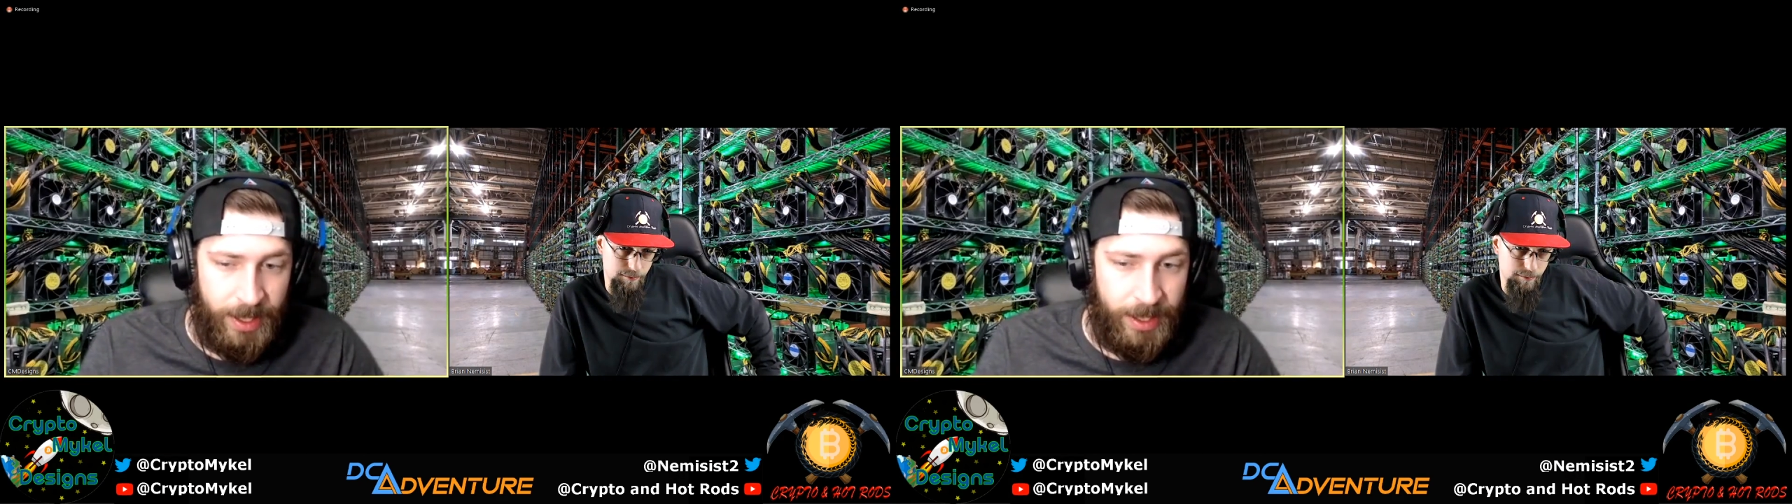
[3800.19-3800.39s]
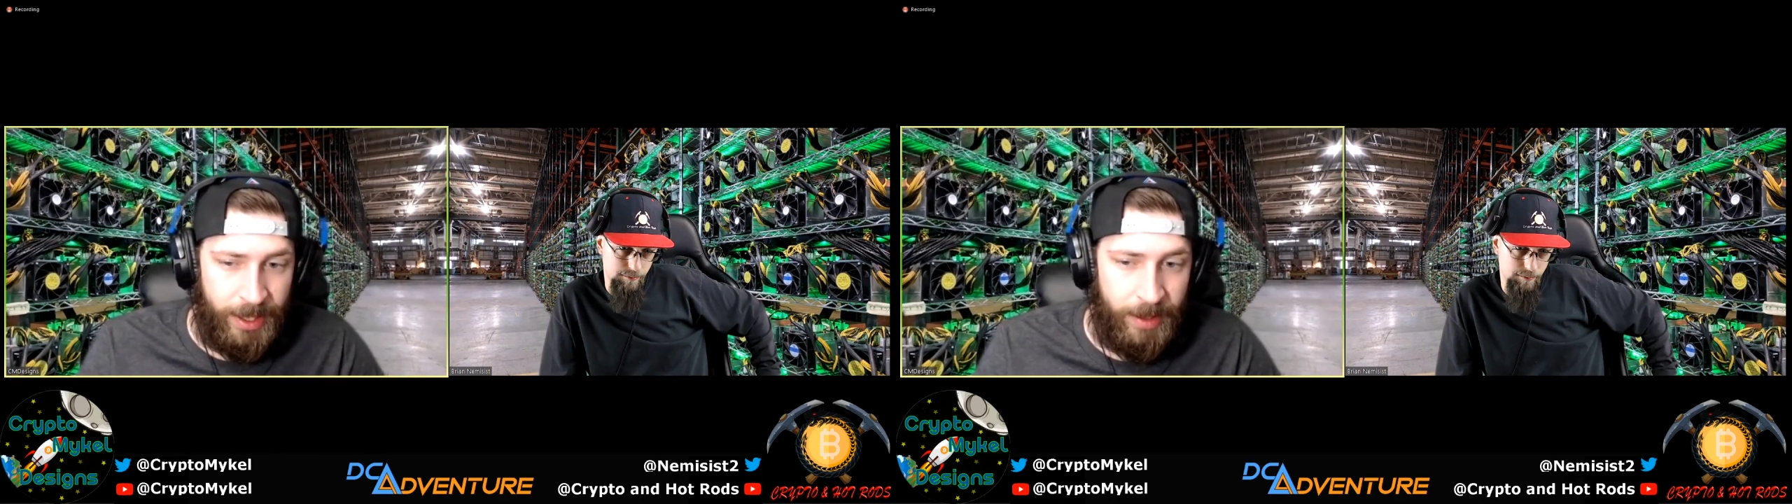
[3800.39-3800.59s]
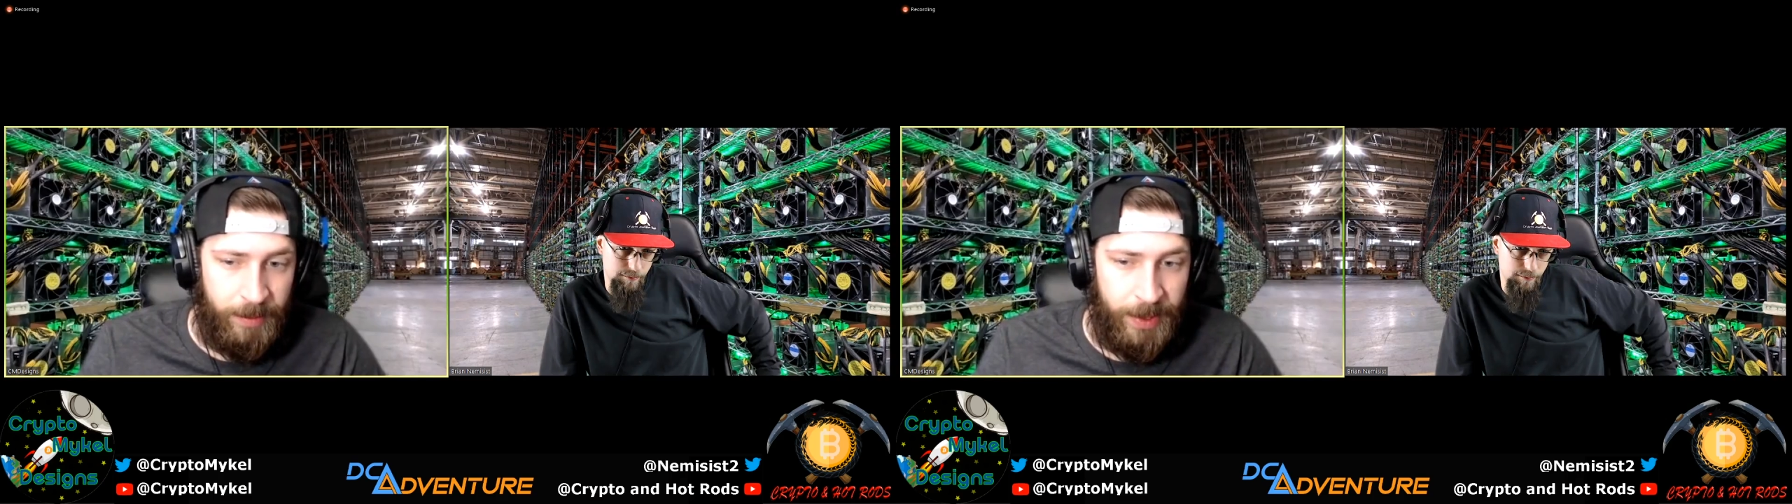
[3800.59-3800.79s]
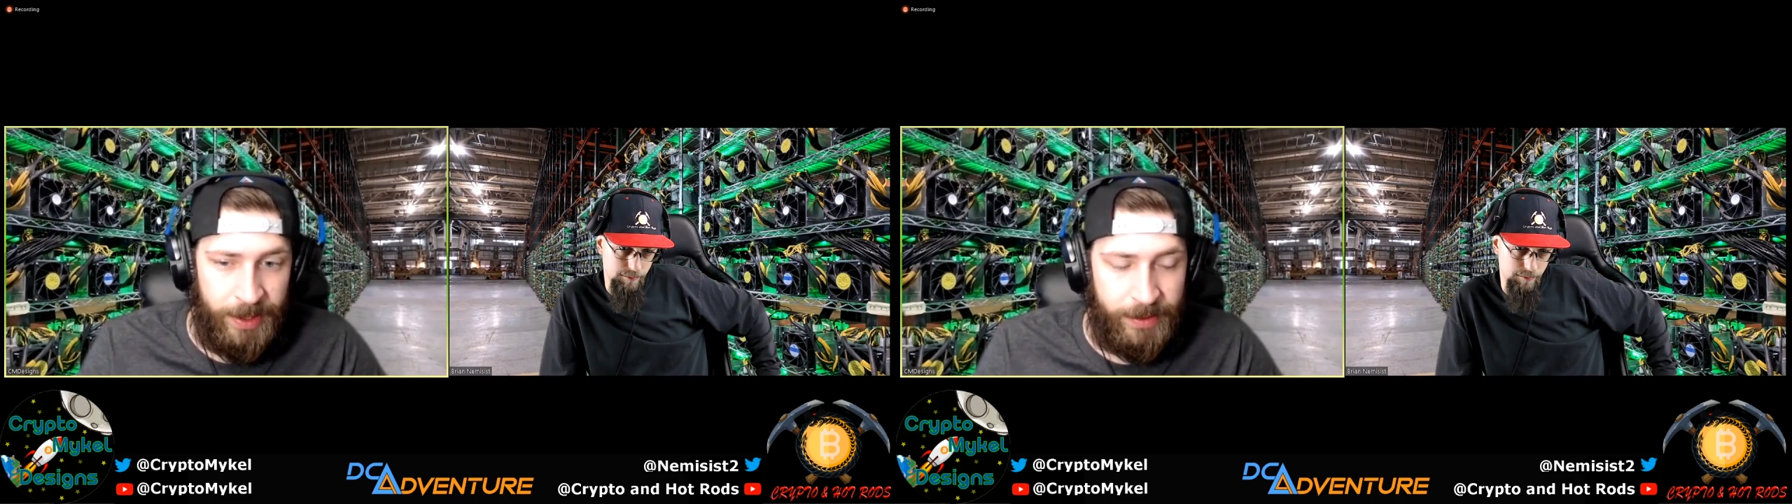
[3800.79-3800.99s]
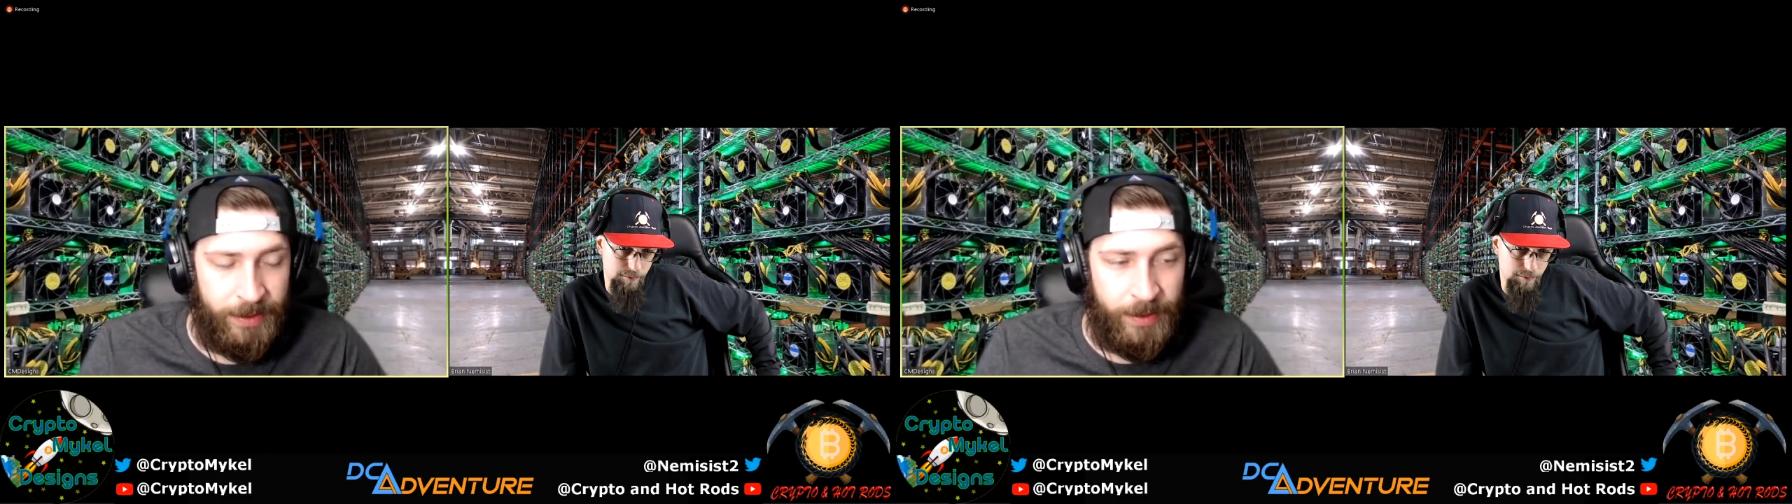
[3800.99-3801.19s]

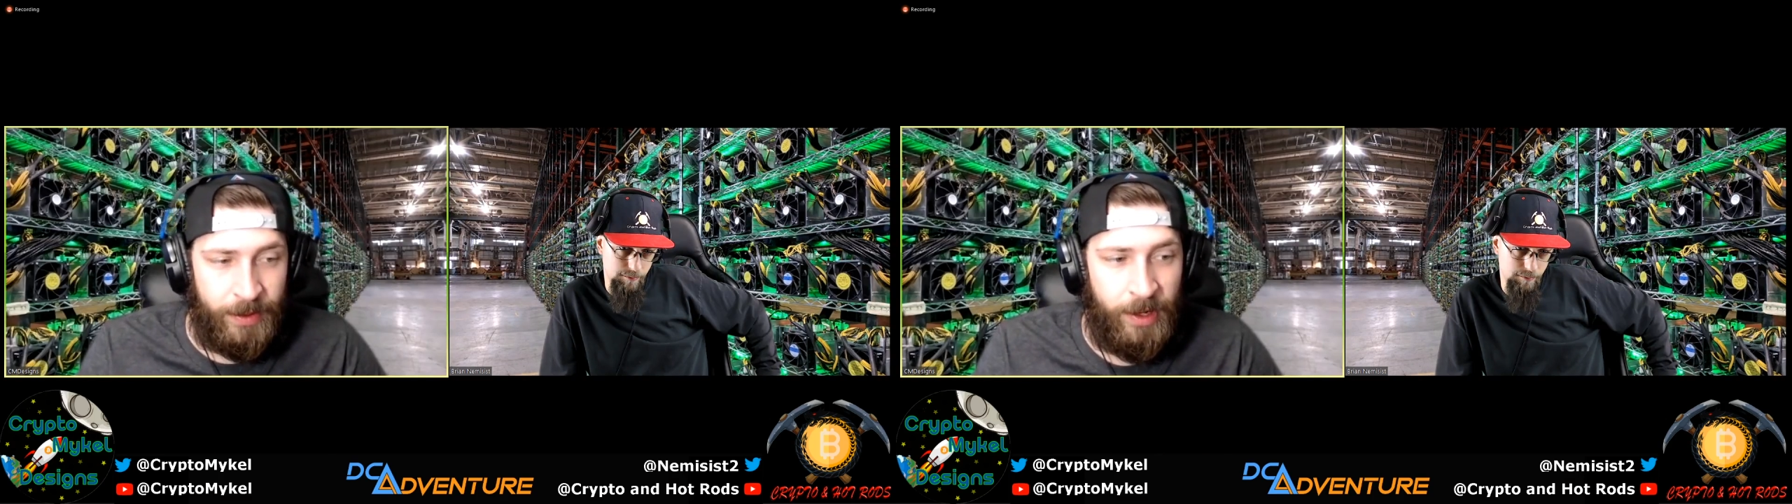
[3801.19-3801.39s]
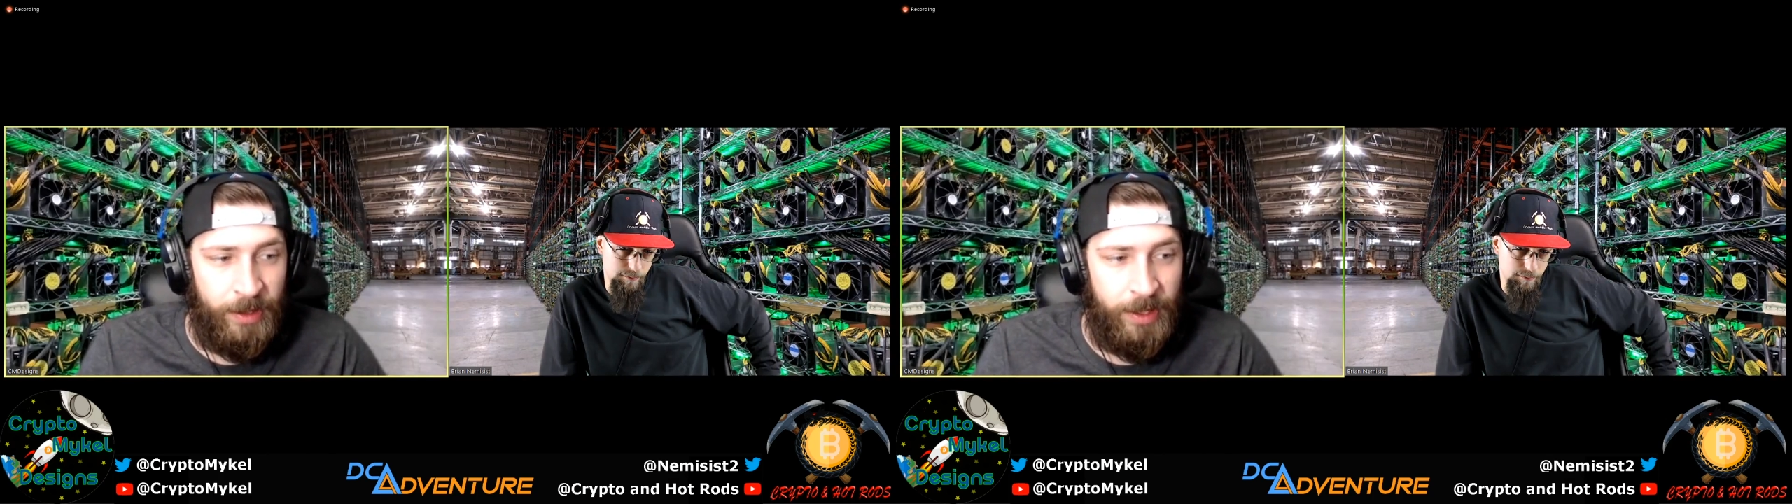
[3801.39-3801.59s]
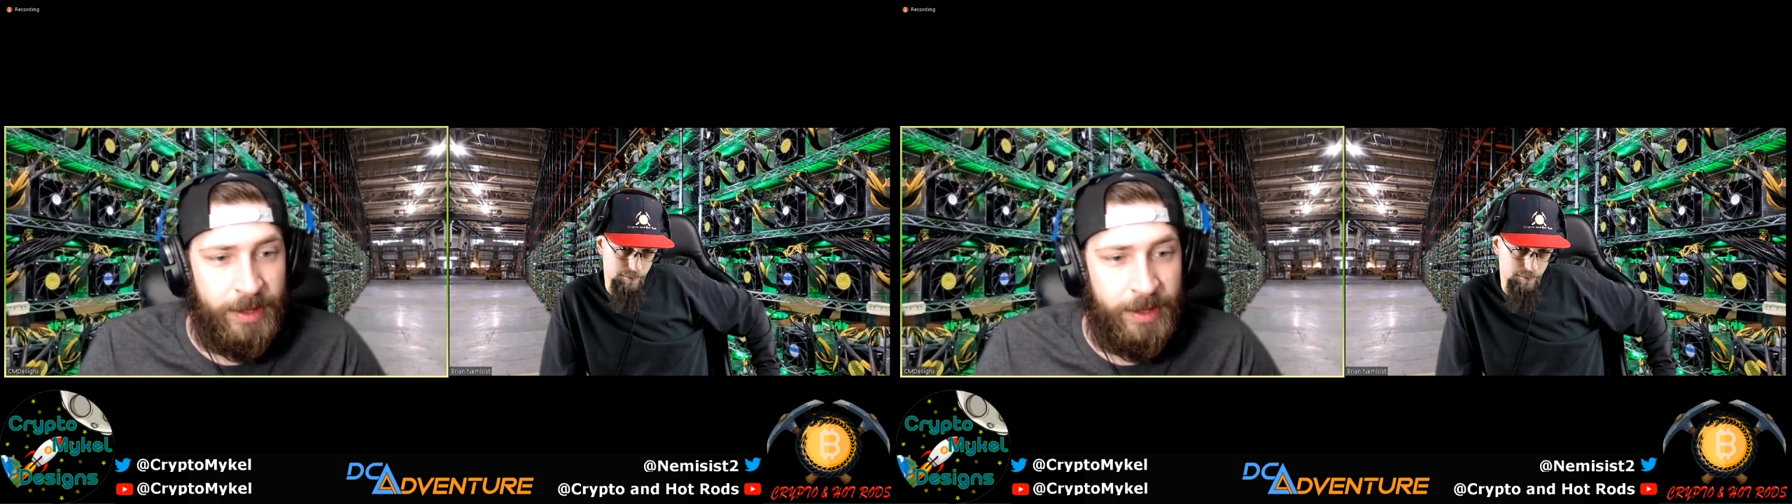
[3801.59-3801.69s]
But currently